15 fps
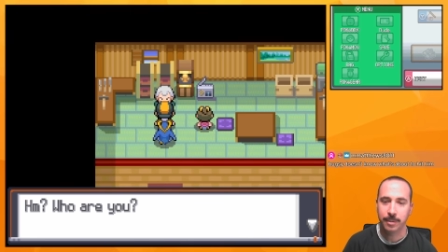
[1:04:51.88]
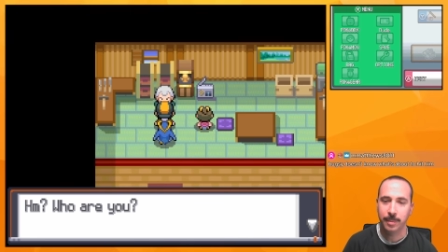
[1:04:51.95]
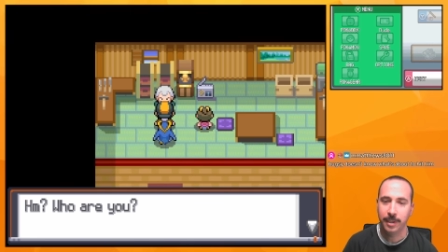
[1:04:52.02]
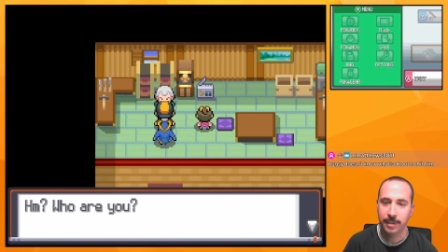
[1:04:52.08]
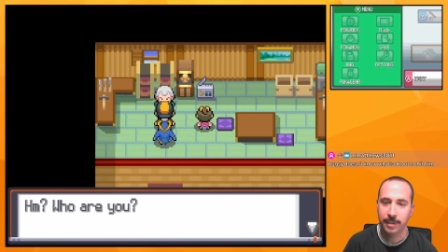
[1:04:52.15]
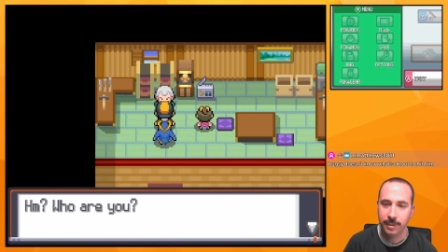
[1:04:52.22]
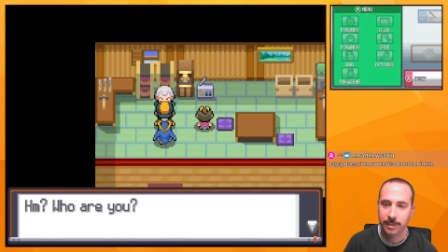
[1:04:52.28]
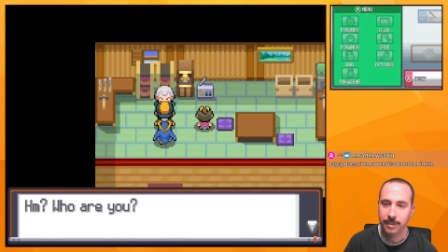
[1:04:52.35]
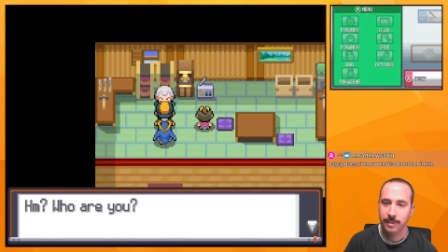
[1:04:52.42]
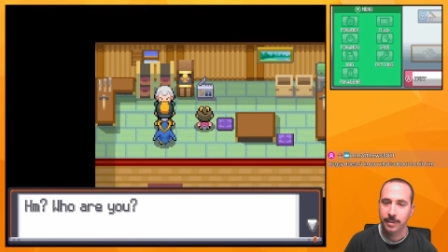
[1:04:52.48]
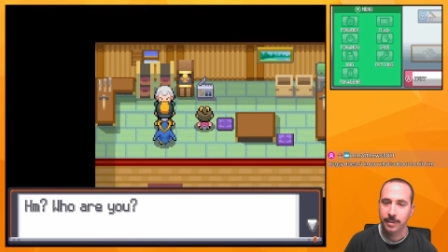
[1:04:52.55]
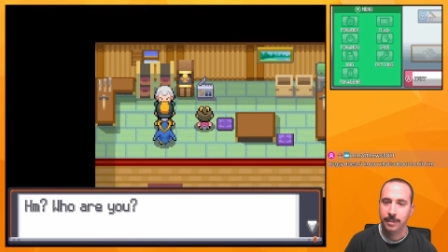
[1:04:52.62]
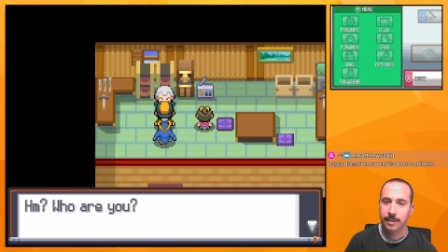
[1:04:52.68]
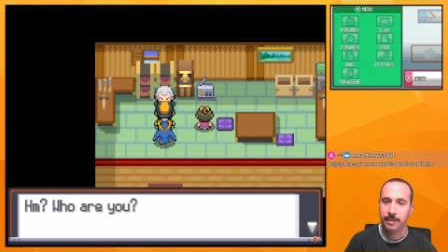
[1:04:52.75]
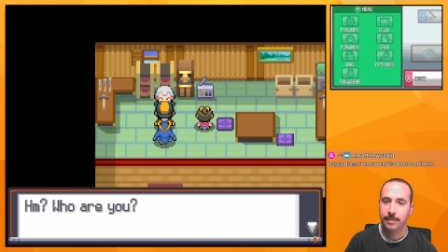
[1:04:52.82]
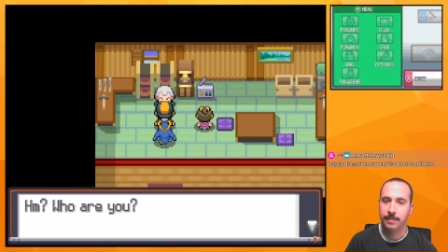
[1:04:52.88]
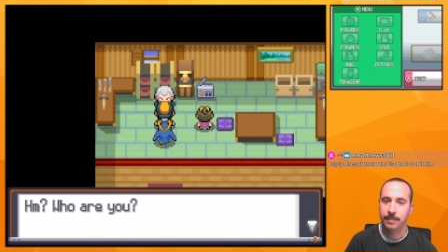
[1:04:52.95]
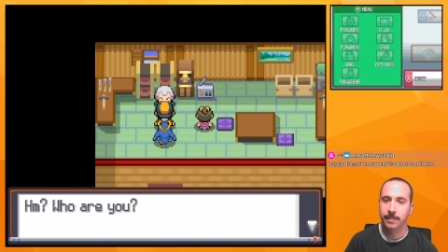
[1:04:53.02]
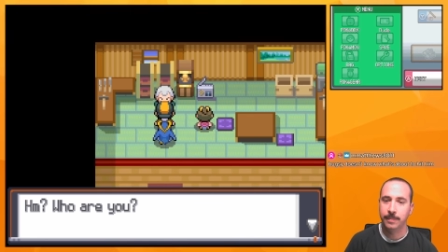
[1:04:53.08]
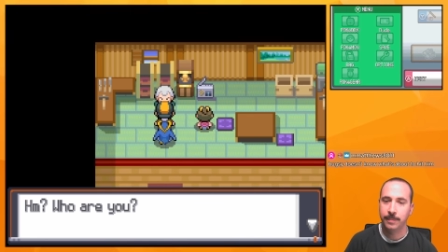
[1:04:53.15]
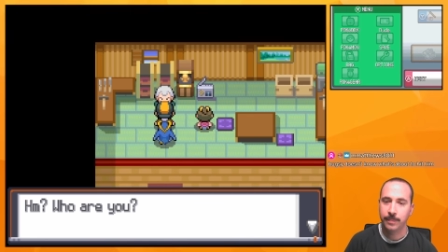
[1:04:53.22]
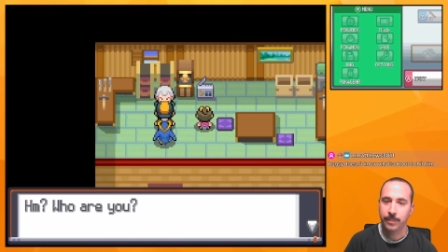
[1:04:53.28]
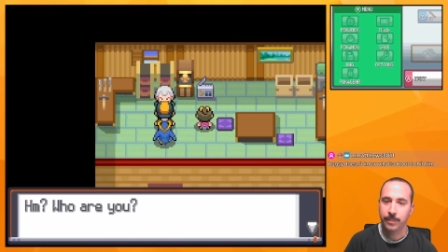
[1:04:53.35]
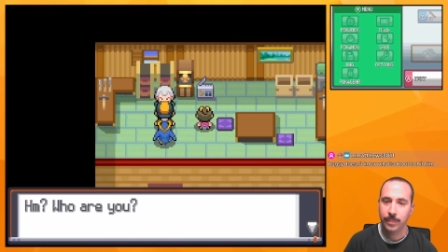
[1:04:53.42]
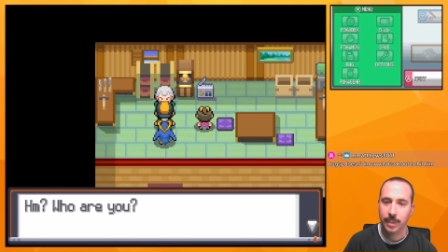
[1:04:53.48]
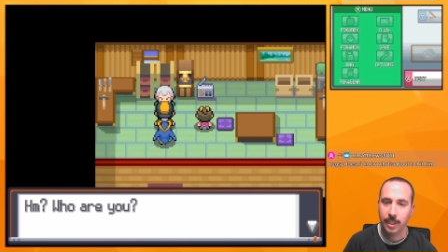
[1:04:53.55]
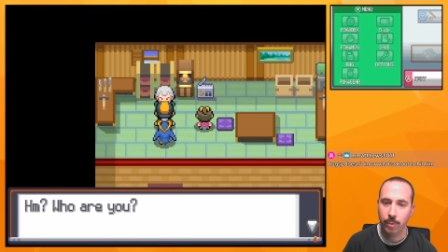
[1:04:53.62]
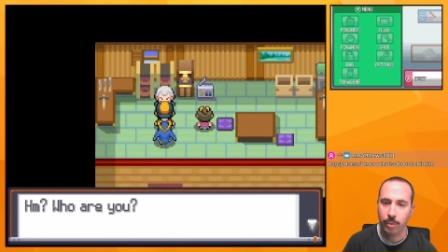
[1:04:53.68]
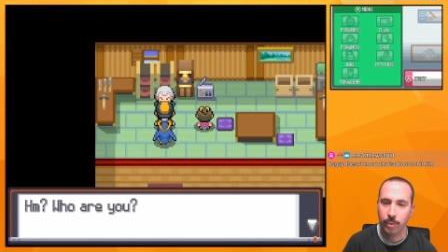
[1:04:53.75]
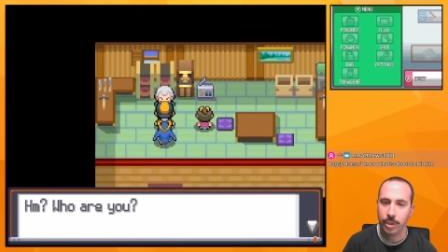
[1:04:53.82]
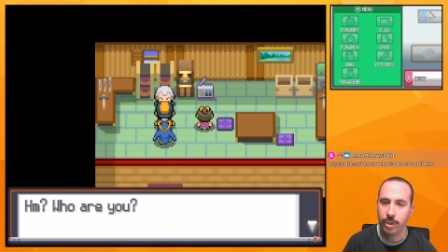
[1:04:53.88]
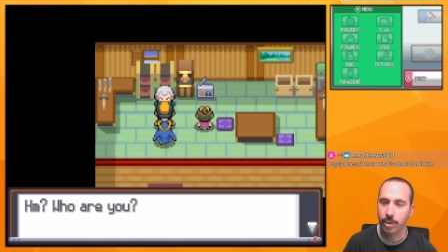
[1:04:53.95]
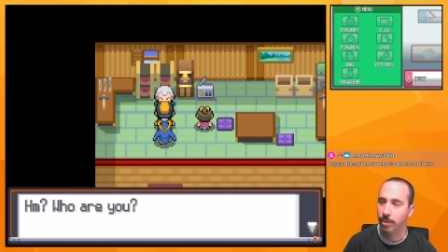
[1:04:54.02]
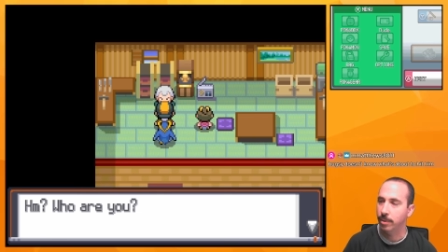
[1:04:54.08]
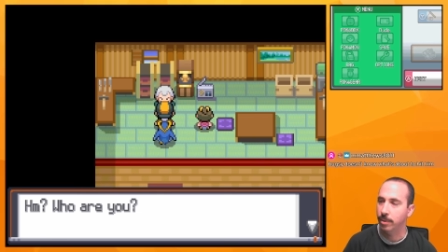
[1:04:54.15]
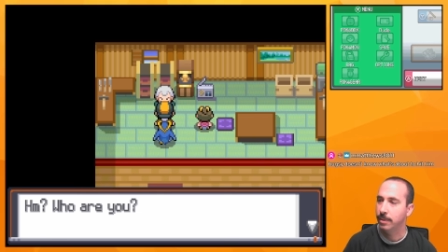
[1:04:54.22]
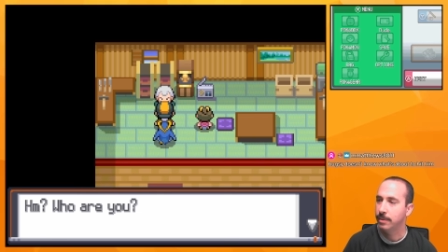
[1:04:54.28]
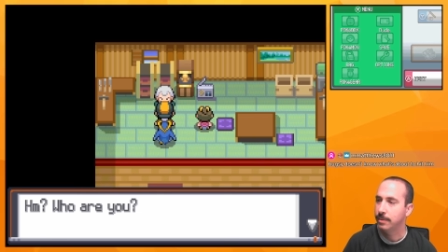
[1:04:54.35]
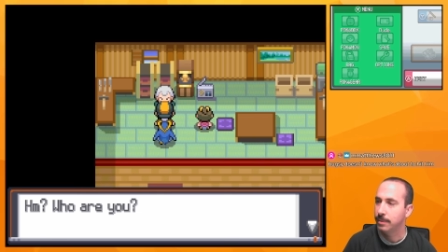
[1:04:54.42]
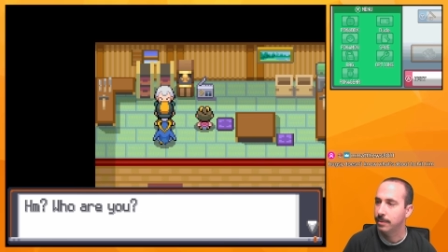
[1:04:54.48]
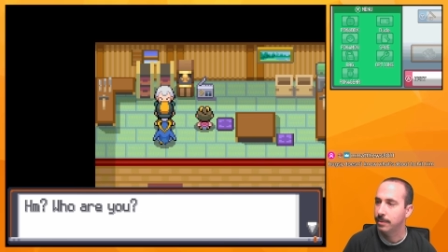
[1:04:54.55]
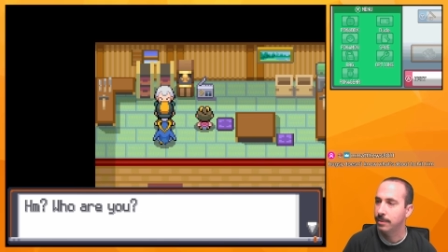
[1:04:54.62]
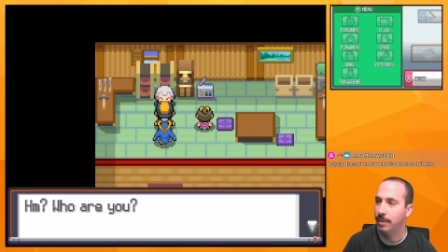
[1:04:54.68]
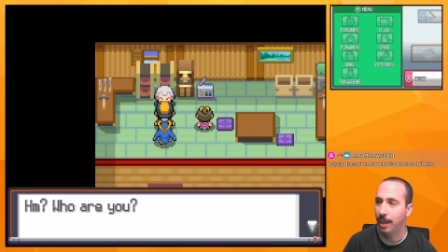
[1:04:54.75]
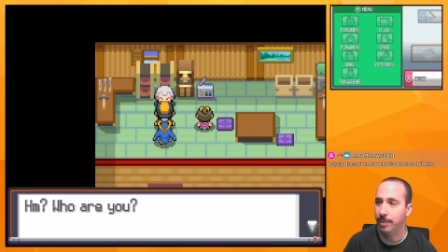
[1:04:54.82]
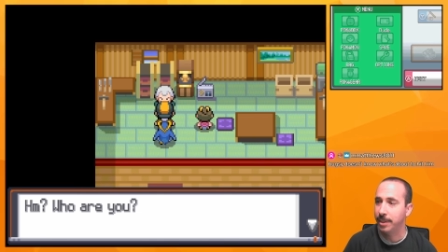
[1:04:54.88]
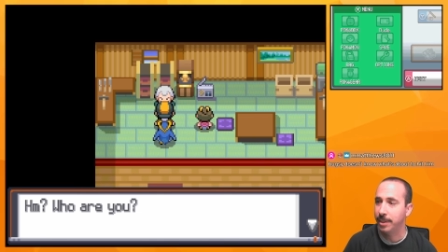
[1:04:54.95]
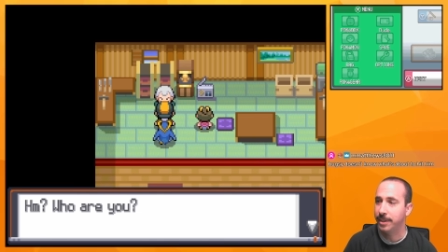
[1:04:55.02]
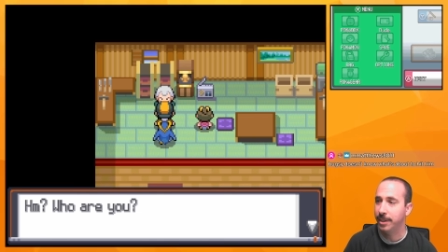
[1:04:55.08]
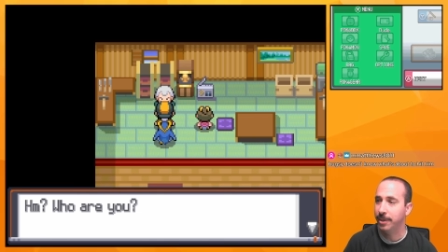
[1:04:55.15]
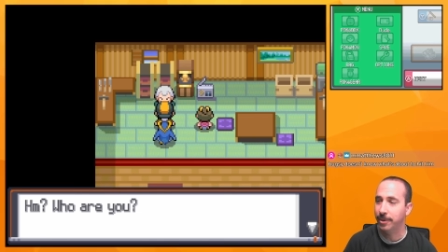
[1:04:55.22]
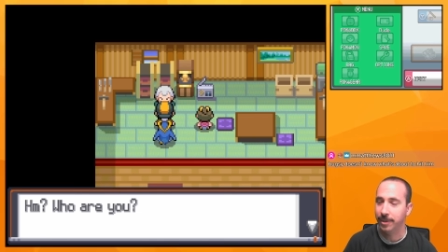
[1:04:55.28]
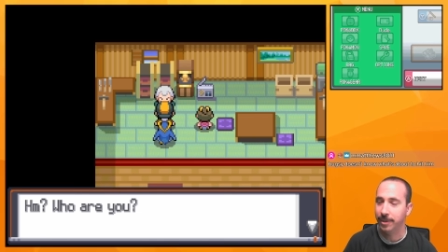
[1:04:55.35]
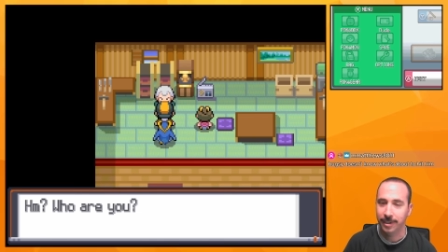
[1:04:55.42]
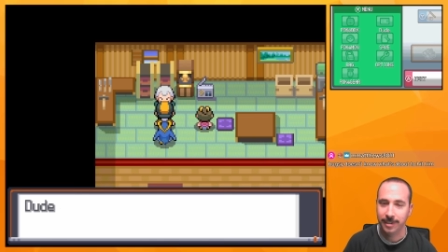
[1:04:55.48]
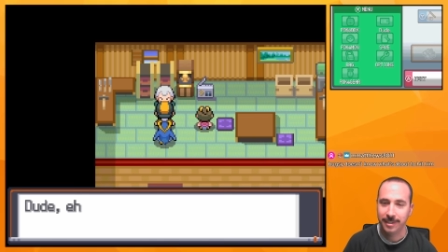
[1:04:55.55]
man. Who are you? I'm the dude.